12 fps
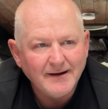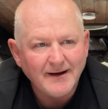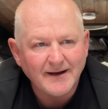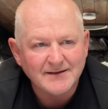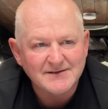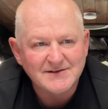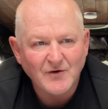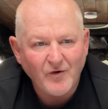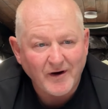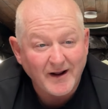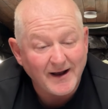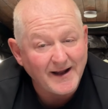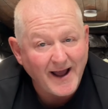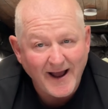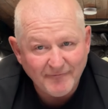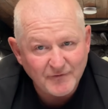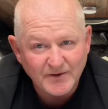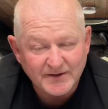and so on. I
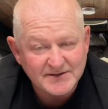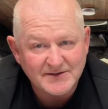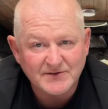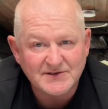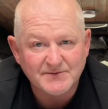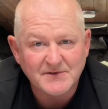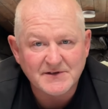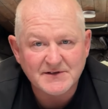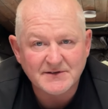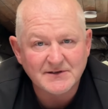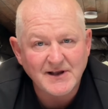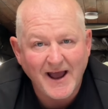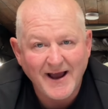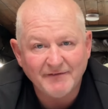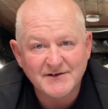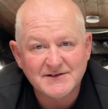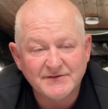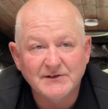have looked at some of
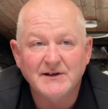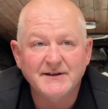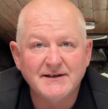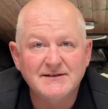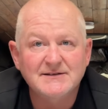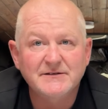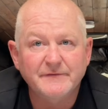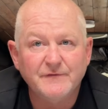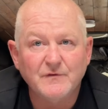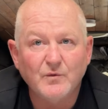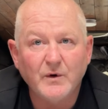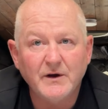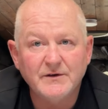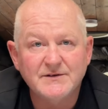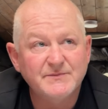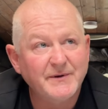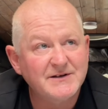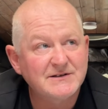having something like this for a while,
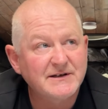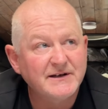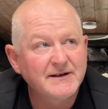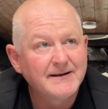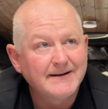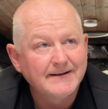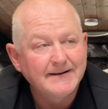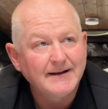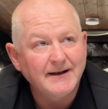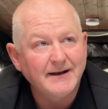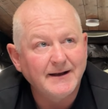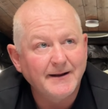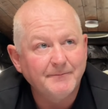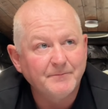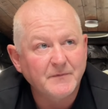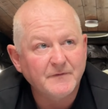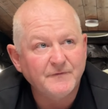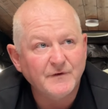especially
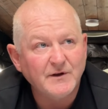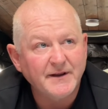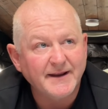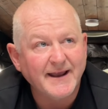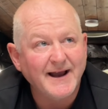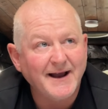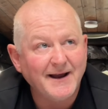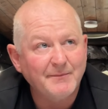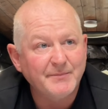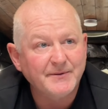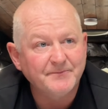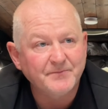for like the cab,